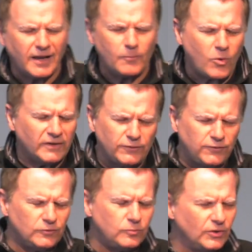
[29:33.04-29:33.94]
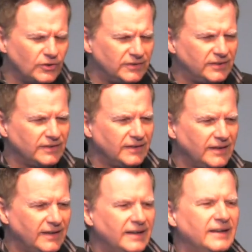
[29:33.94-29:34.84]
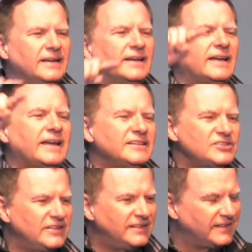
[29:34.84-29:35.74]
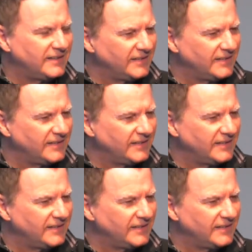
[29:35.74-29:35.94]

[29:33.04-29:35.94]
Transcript: a wonderful word, chesed.